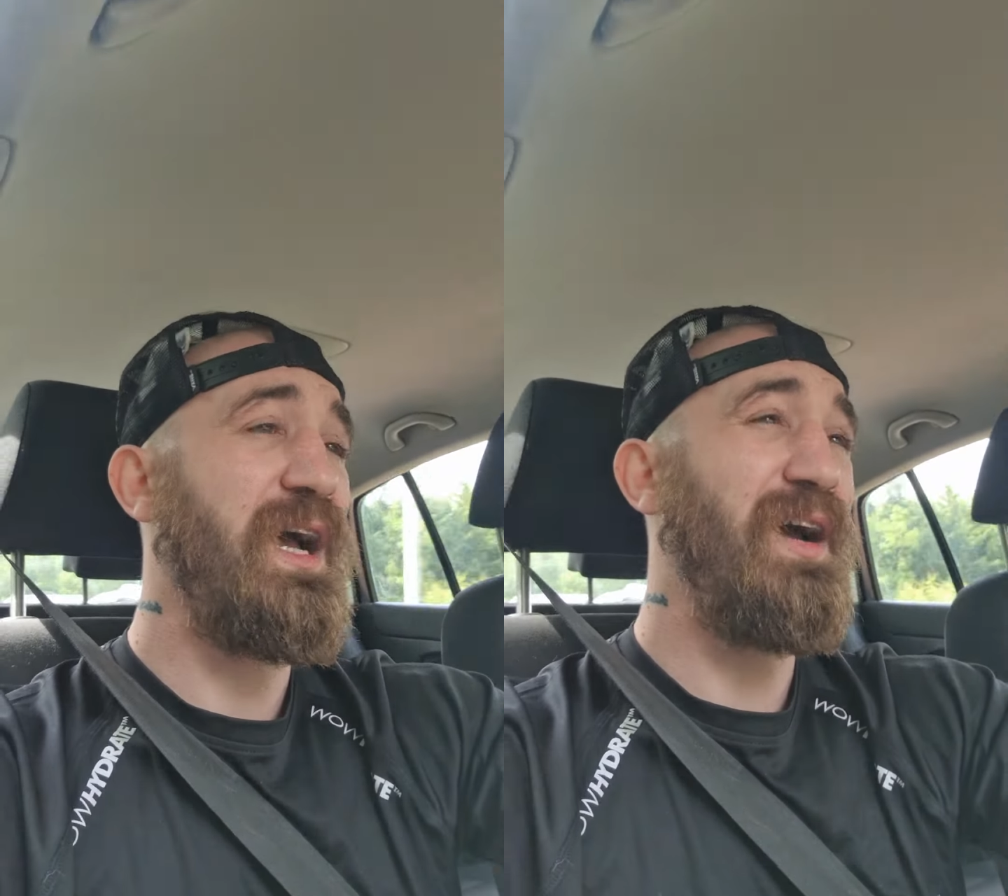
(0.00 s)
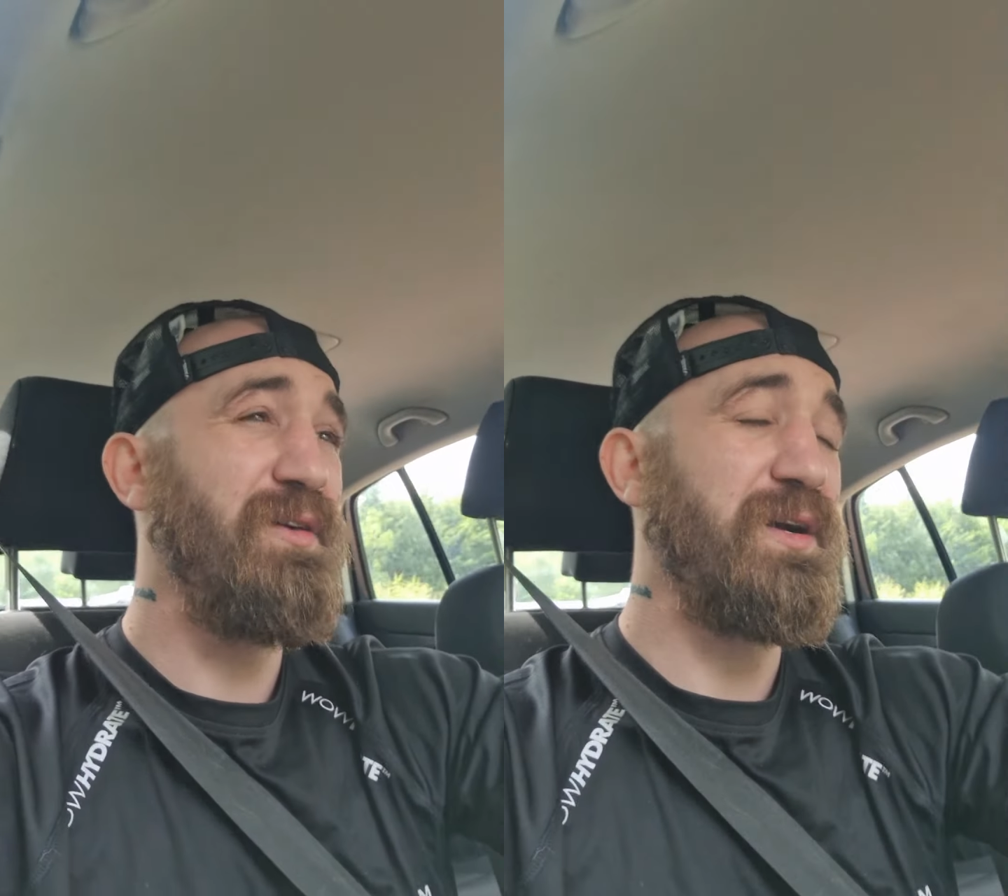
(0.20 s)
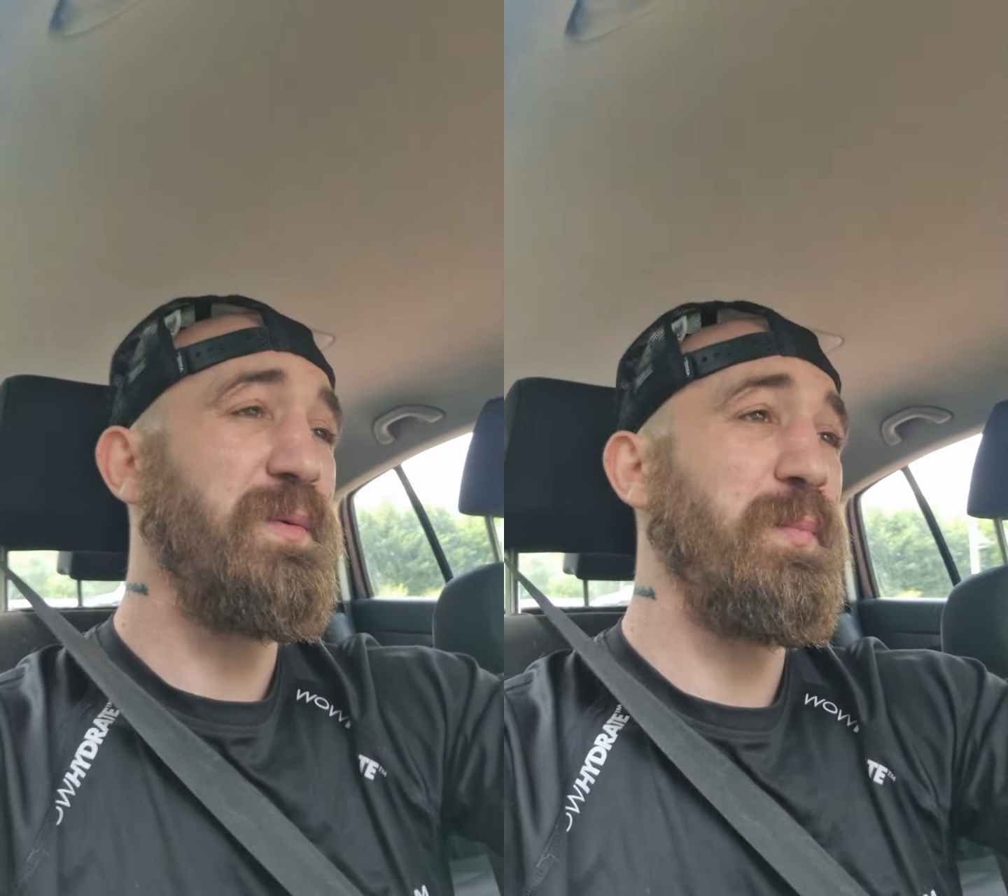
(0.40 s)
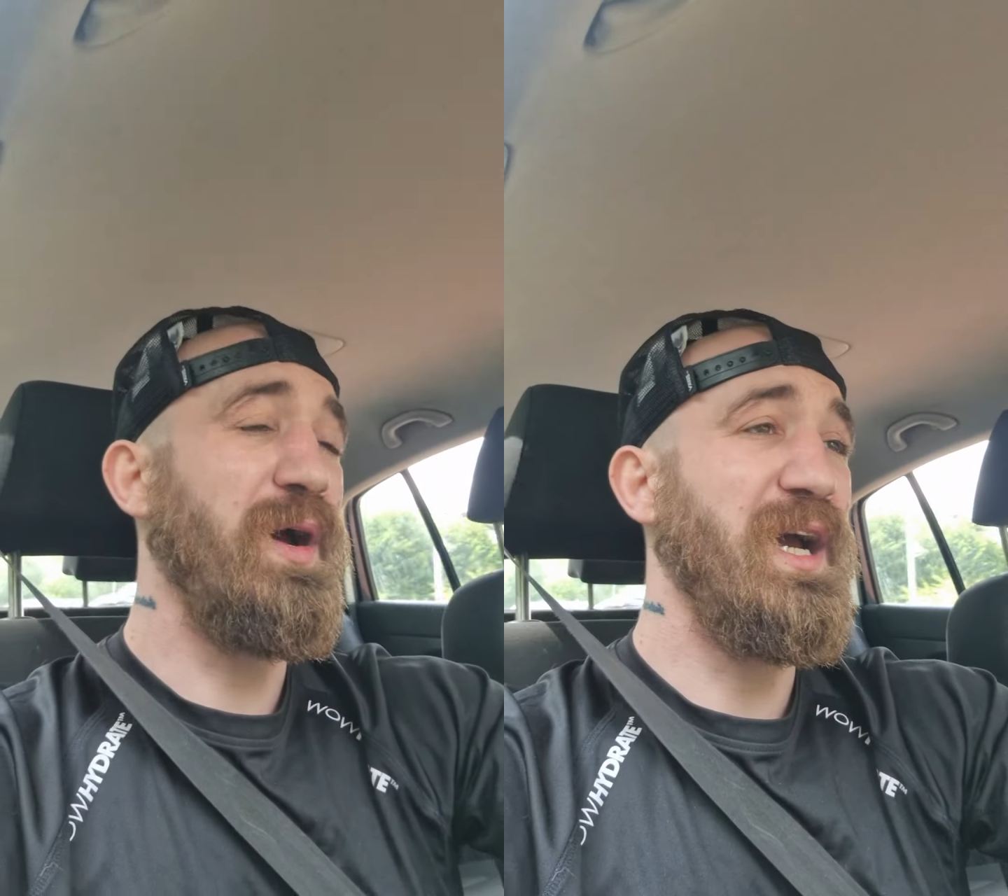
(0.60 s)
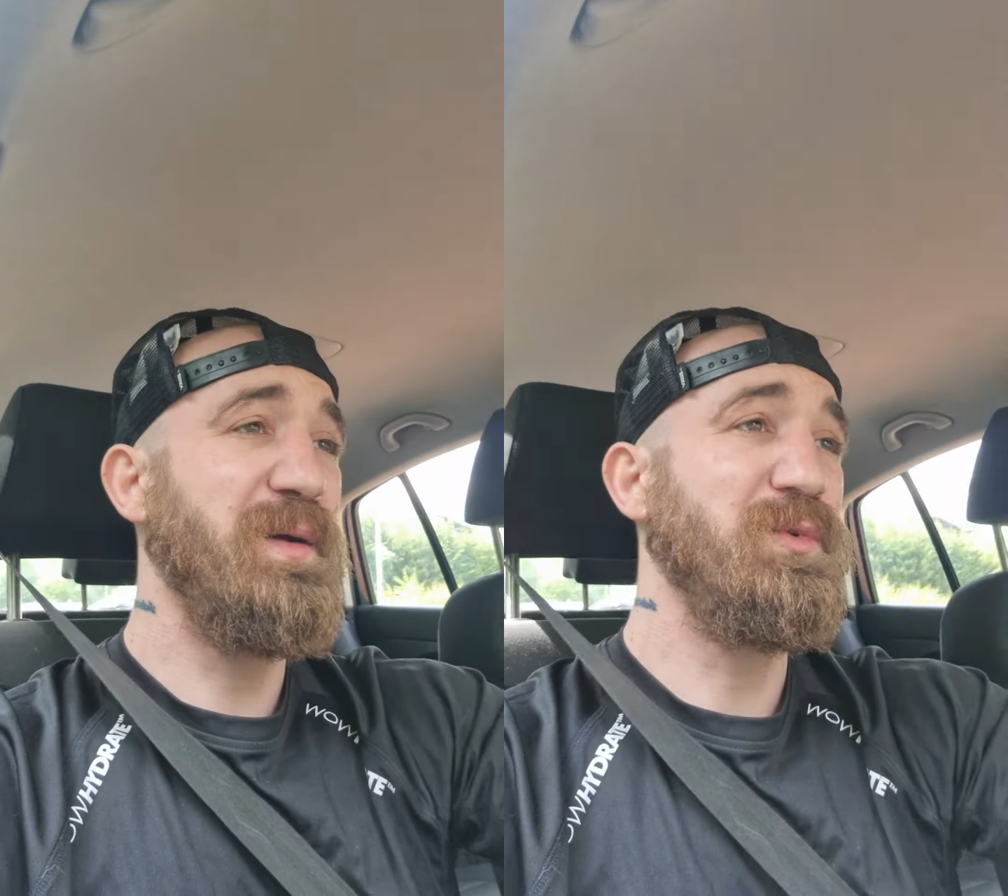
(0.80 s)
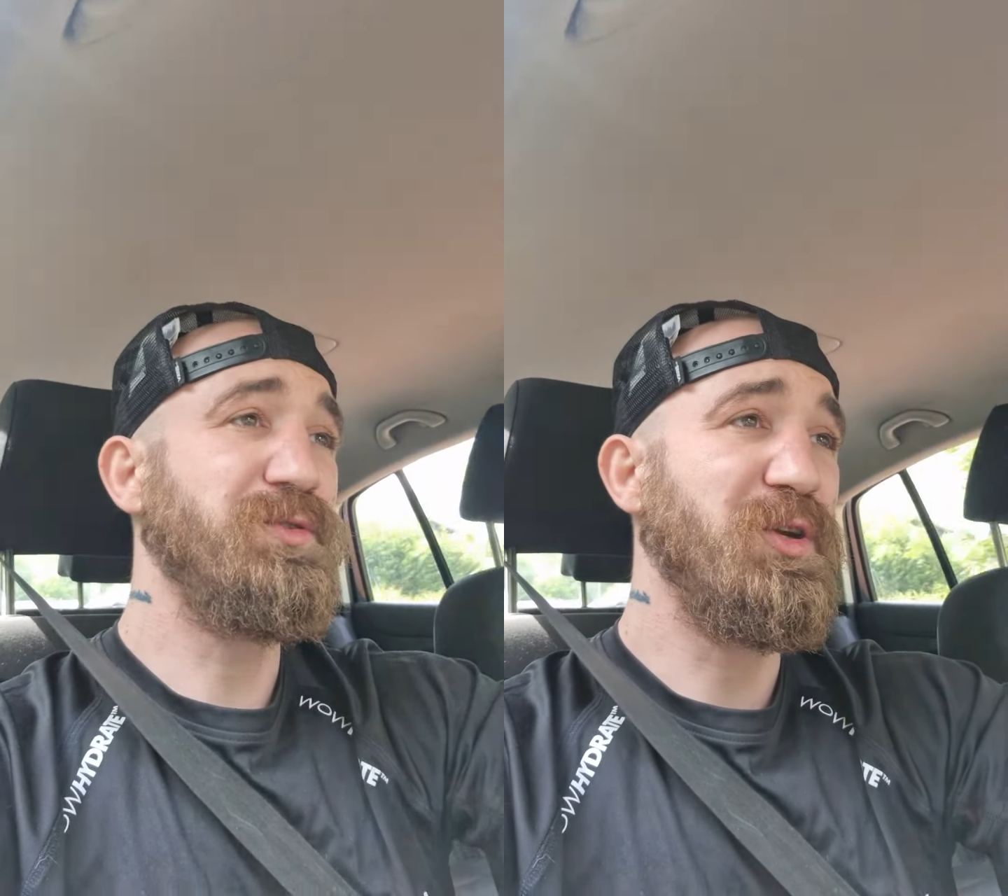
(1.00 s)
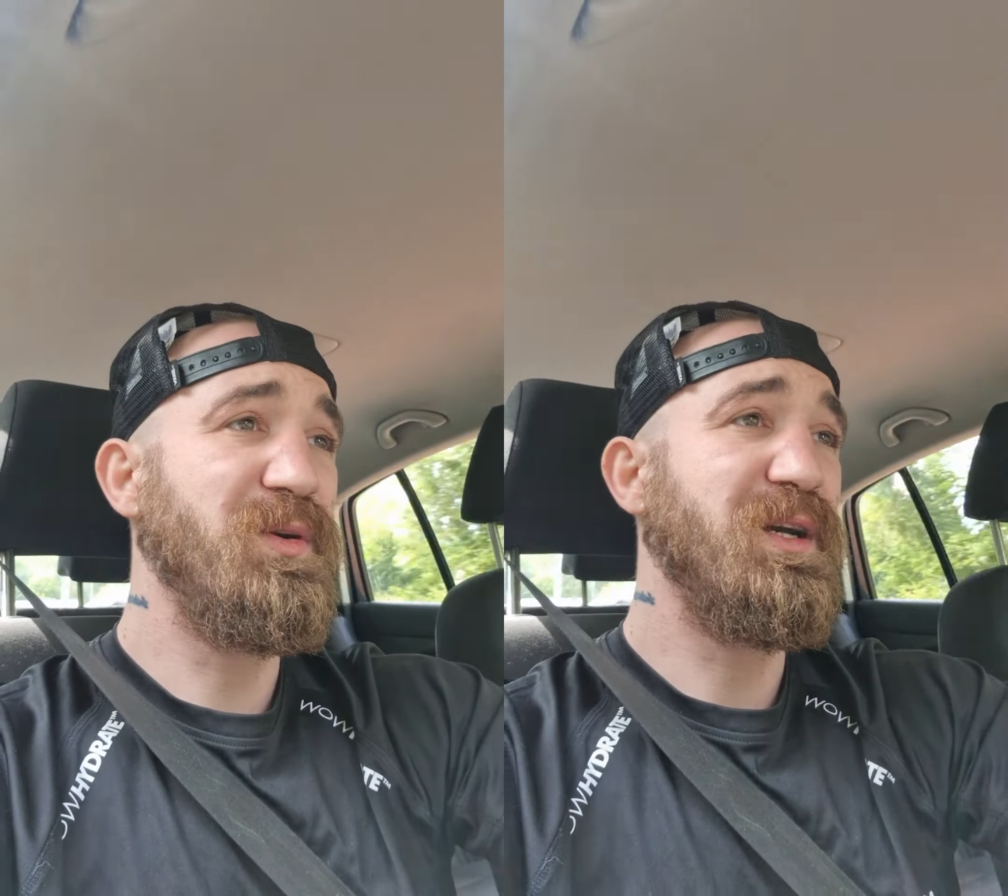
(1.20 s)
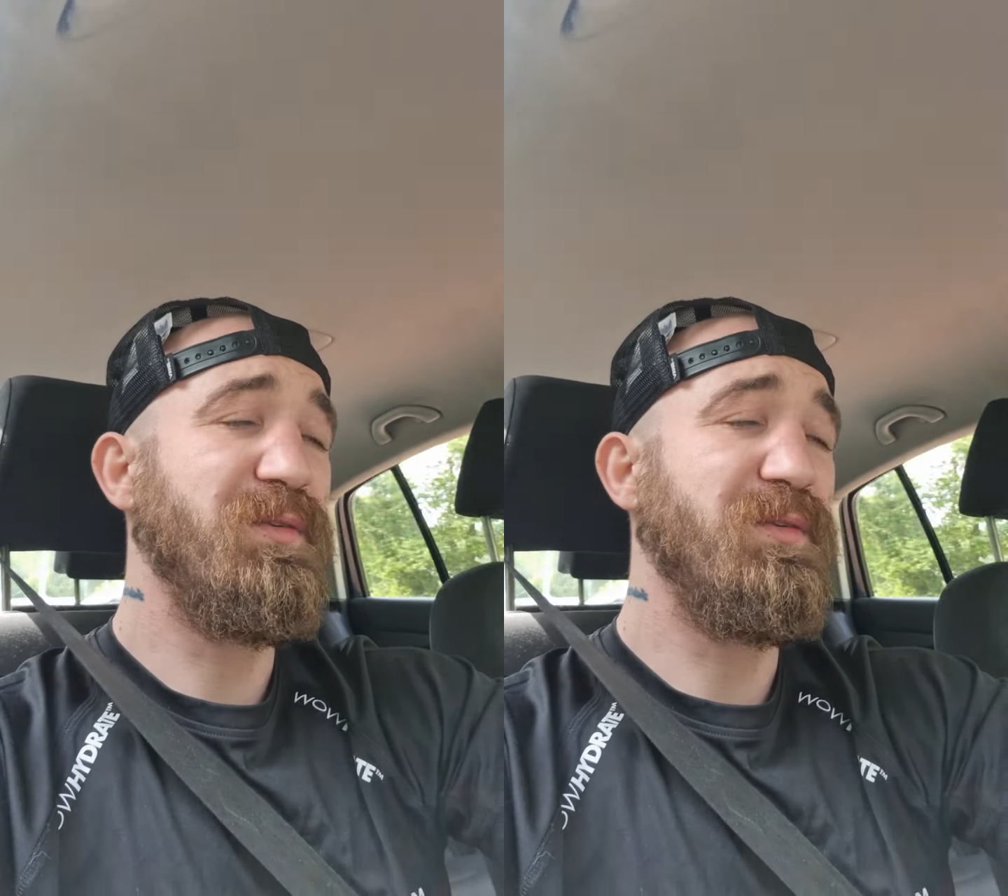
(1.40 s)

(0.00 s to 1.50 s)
I reckon Brian will do it.